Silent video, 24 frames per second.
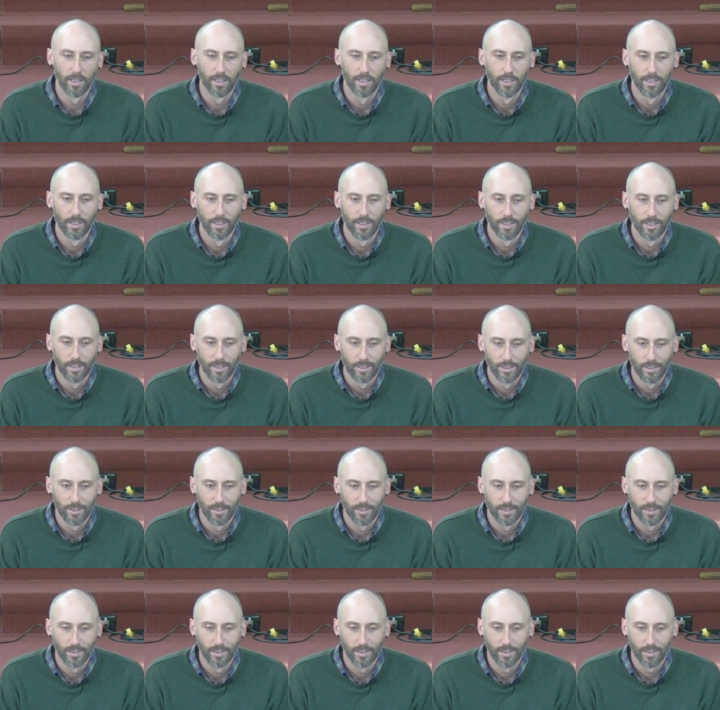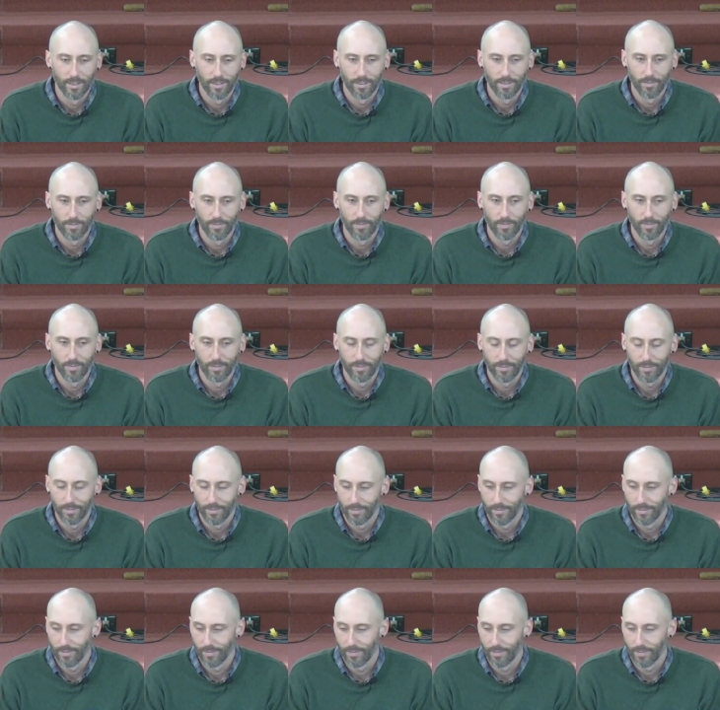(silence)